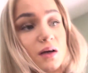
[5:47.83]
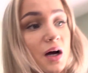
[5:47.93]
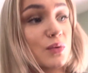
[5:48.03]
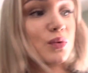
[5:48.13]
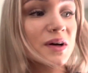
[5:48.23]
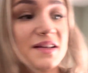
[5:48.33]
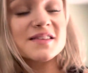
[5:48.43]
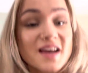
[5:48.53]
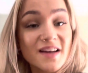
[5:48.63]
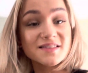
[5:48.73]
I want to
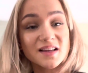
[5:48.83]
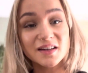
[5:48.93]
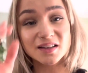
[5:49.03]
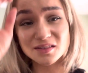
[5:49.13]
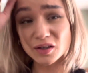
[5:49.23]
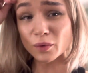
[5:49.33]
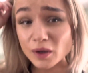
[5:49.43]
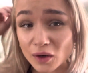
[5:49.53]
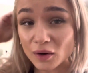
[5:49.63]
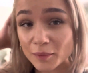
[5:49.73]
say it's like two
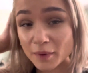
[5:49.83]
o'clock